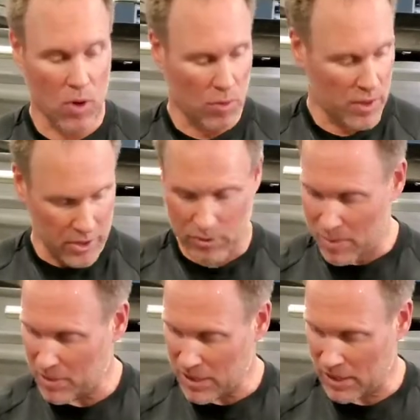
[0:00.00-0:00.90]
row. Whether your
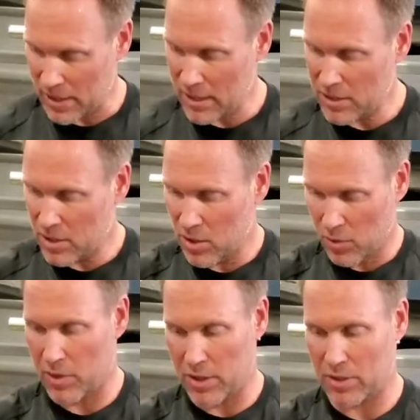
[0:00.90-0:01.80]
grip is like this
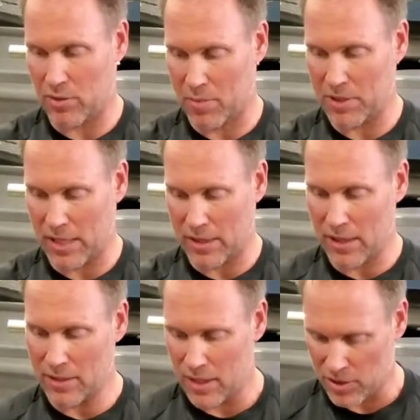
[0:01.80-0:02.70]
or whether your grip is like
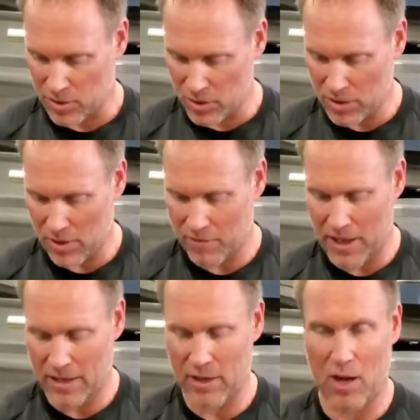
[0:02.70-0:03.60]
this, as soon as you start
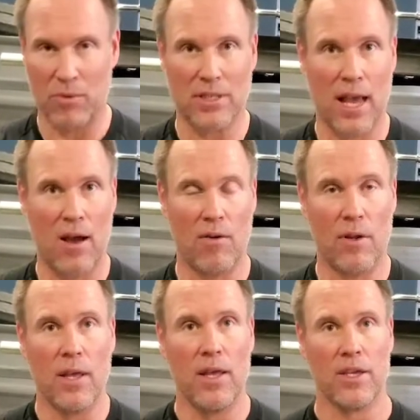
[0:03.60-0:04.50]
fanning your elbows
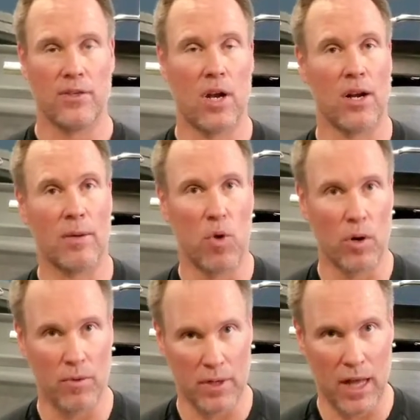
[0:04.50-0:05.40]
out, you're targeting
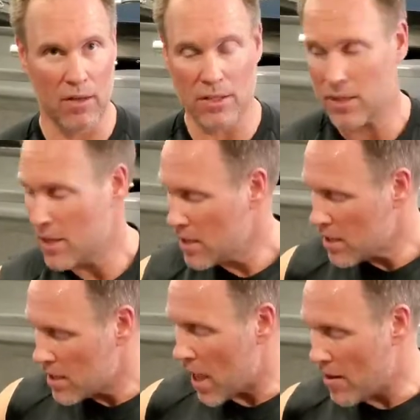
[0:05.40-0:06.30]
more rear delts.
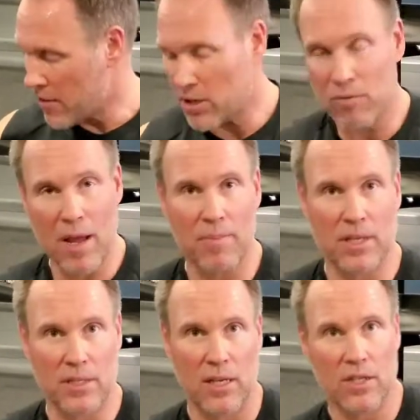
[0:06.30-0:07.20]
Every grip is gonna